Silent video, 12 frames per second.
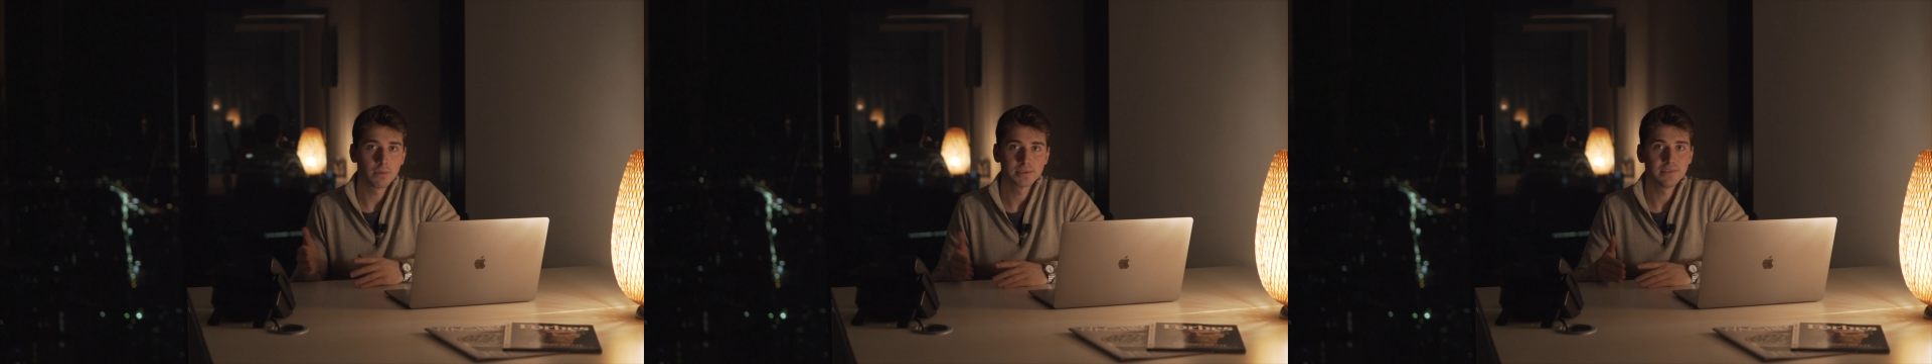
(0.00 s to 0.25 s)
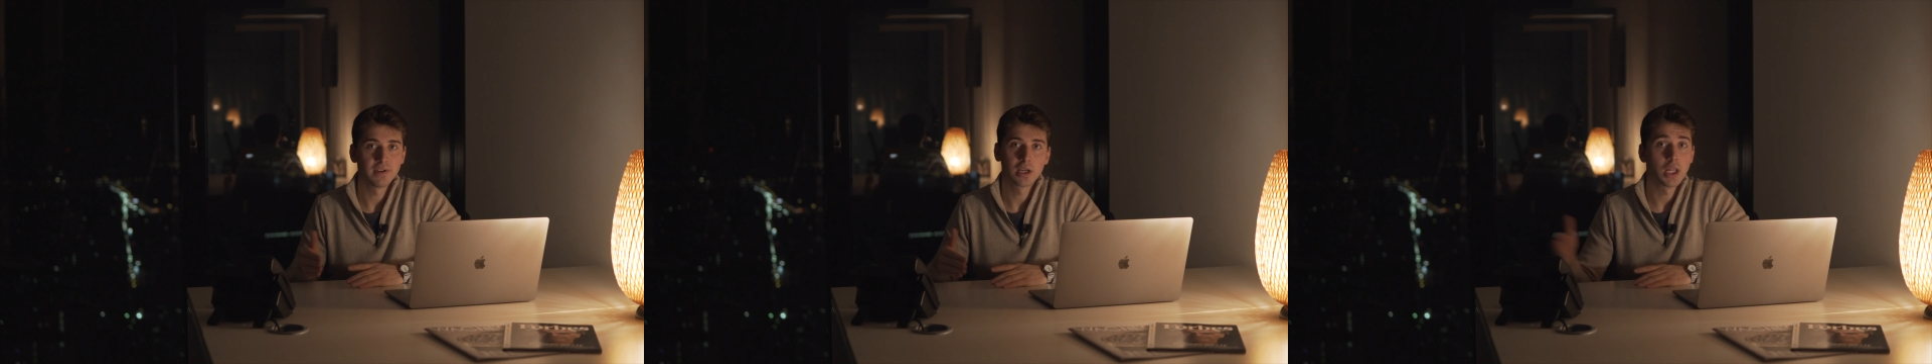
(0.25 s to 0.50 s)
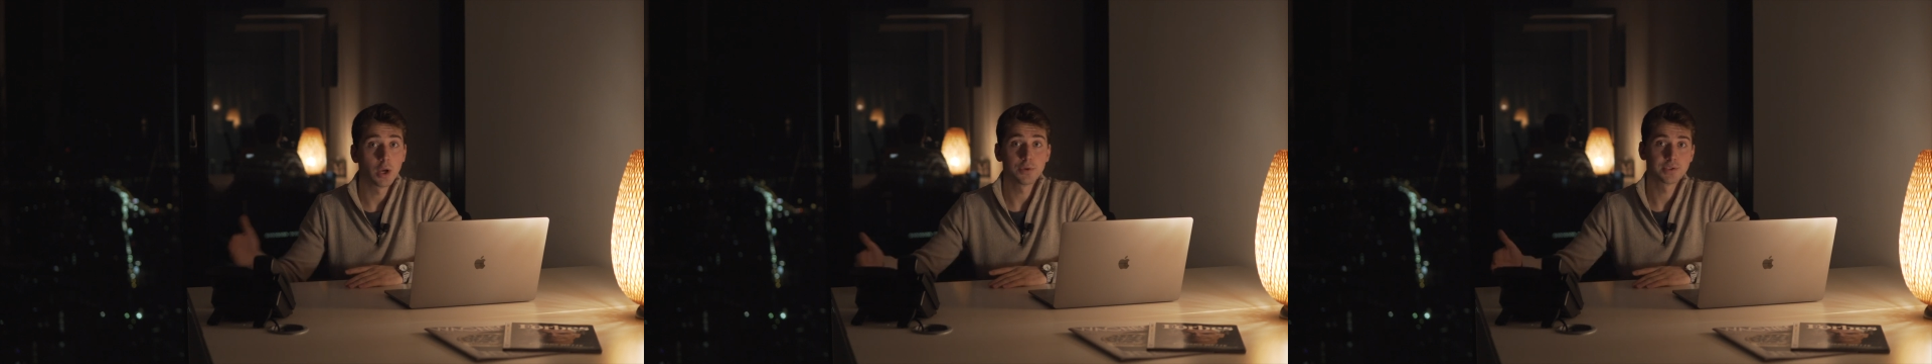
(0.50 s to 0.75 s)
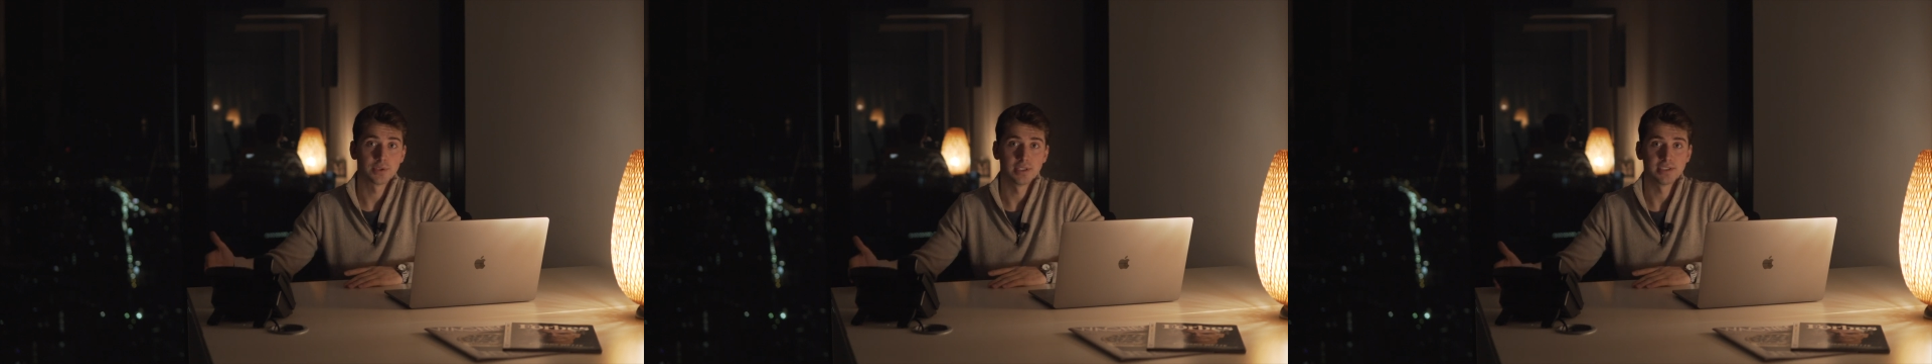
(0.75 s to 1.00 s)
comes even
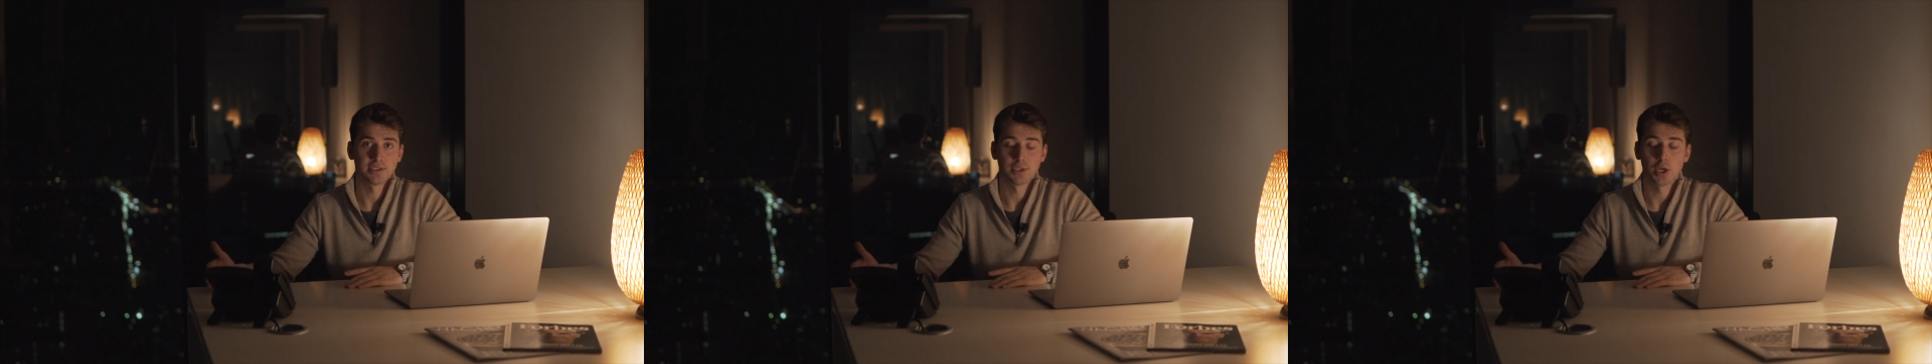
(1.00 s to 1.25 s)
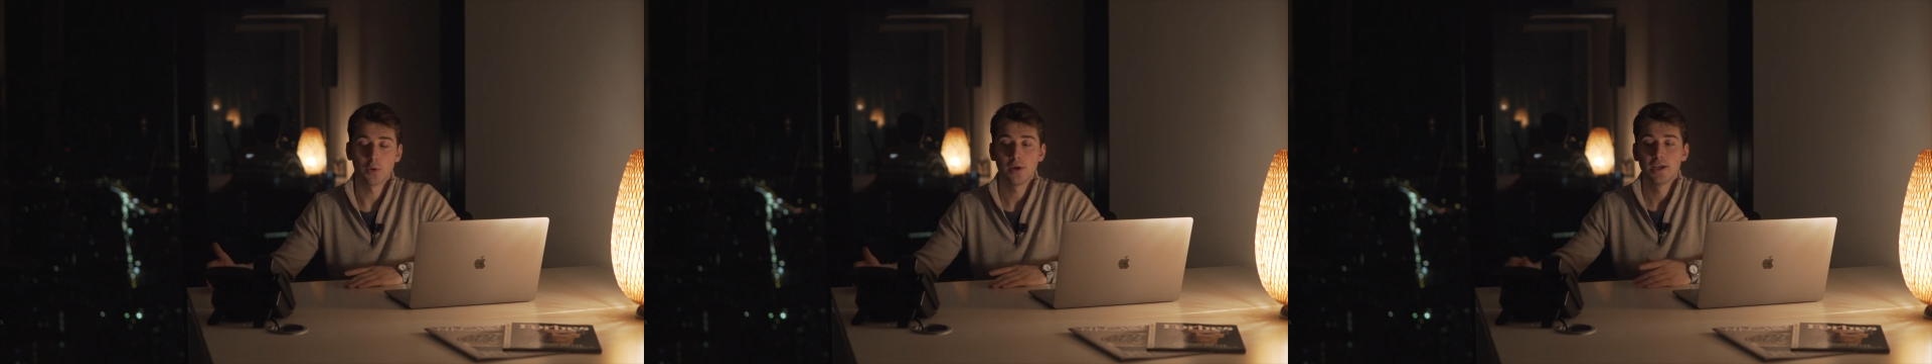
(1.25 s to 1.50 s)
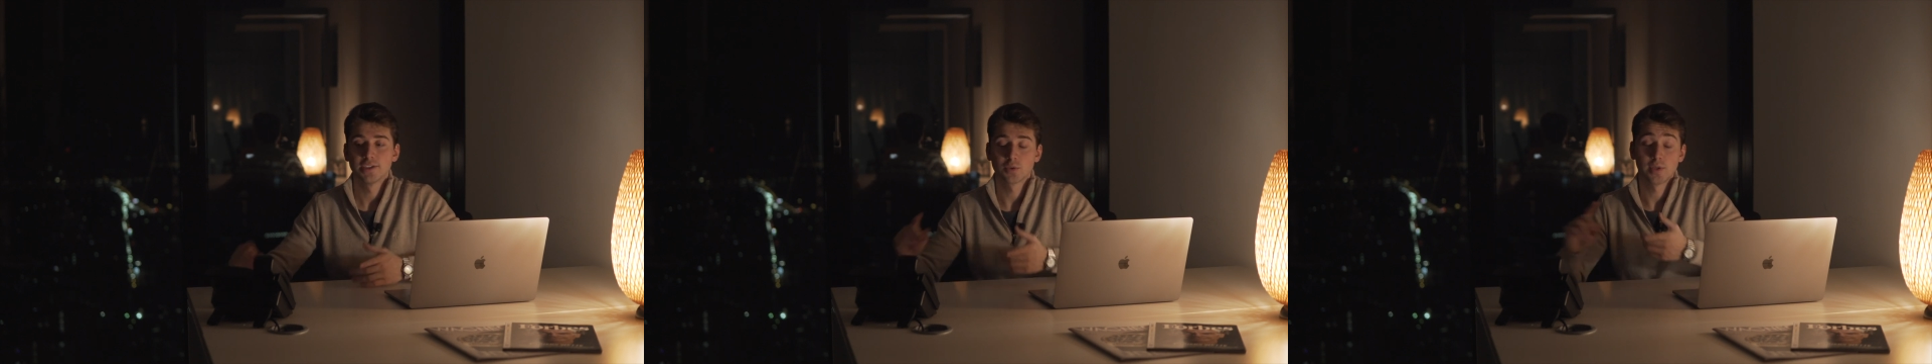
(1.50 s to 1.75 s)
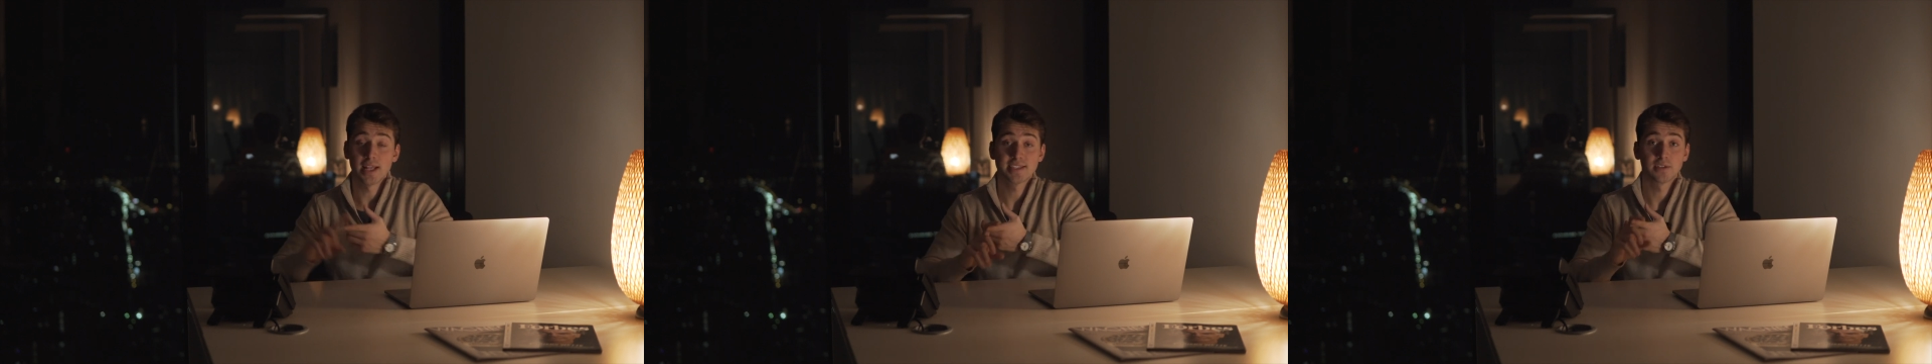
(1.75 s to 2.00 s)
close to this, you know.
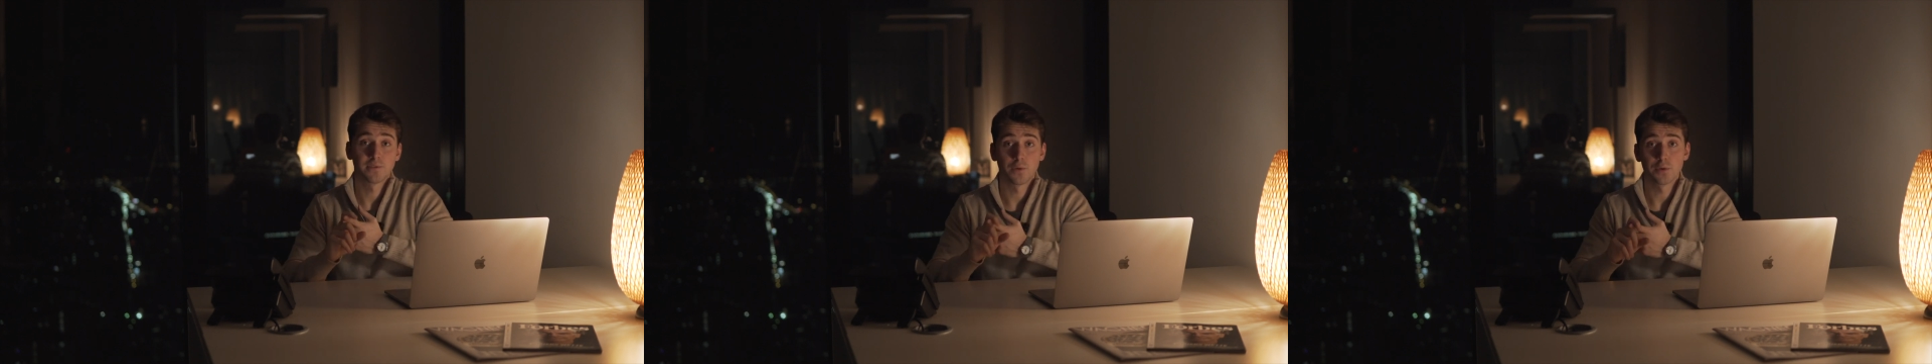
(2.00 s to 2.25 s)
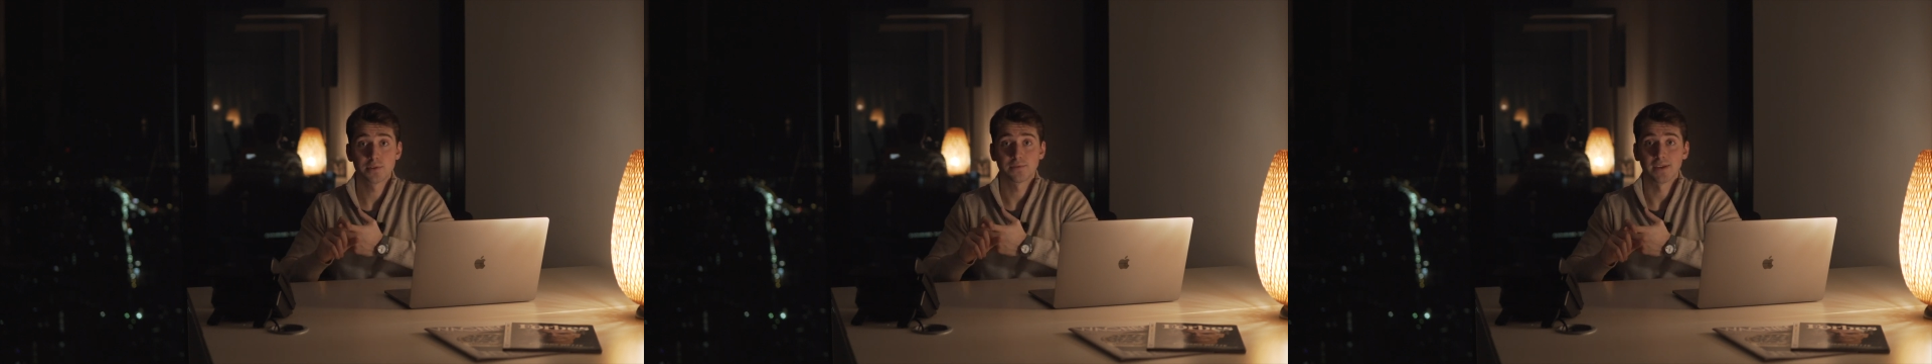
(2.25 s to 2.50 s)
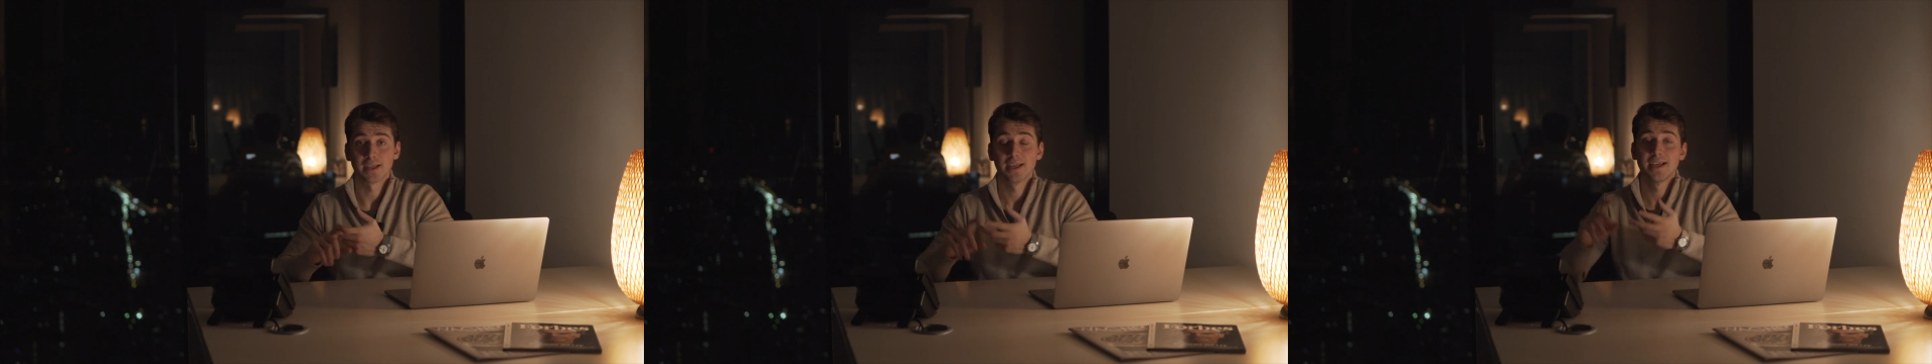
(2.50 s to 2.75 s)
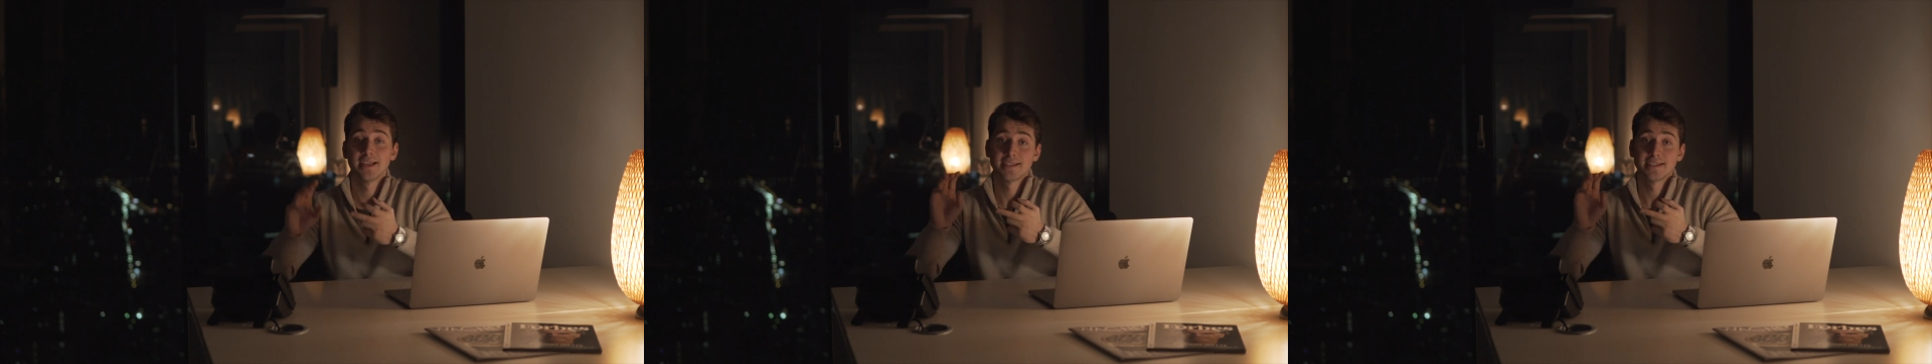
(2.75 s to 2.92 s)
So that's the first thing.